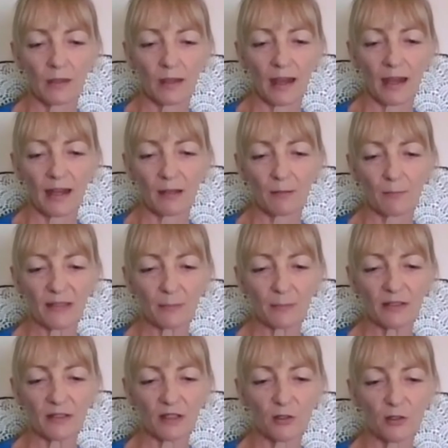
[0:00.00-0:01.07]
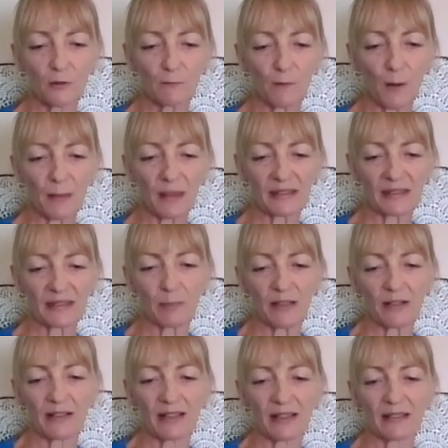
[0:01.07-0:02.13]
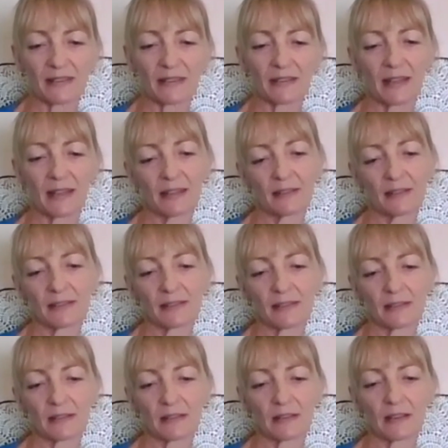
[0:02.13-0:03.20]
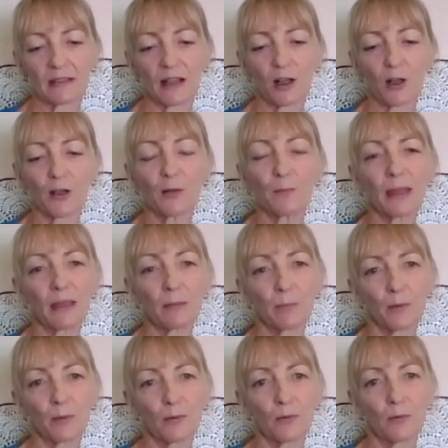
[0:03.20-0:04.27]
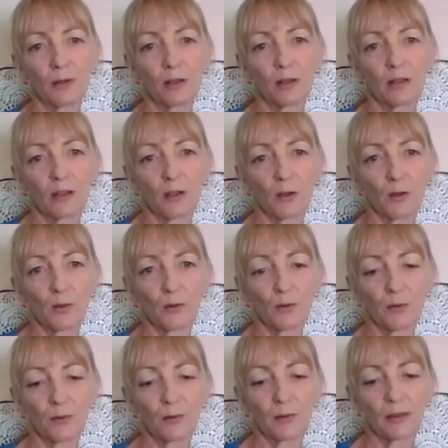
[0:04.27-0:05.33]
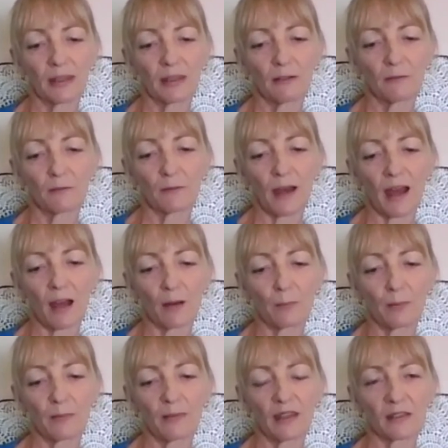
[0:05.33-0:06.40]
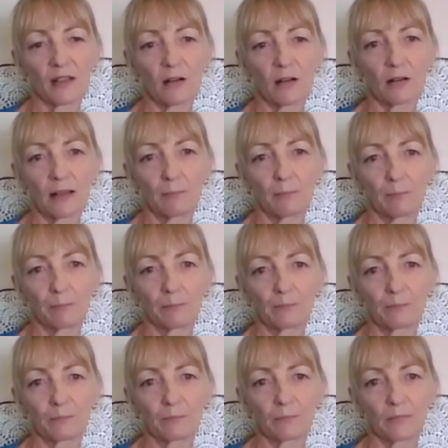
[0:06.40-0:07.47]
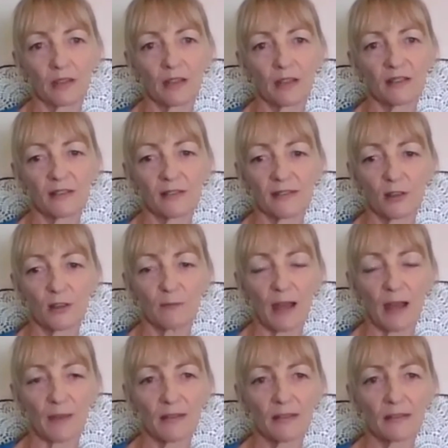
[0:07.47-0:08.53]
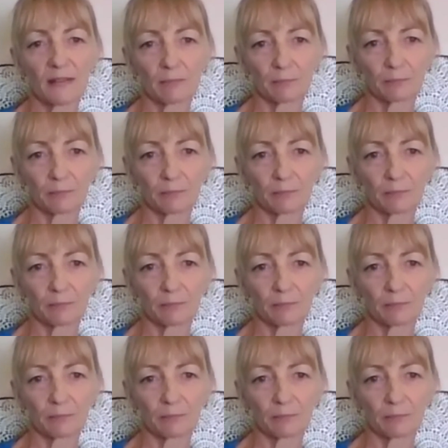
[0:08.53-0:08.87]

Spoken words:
I suppose I took from the experience that there's a lot of people who give up their time to serve others.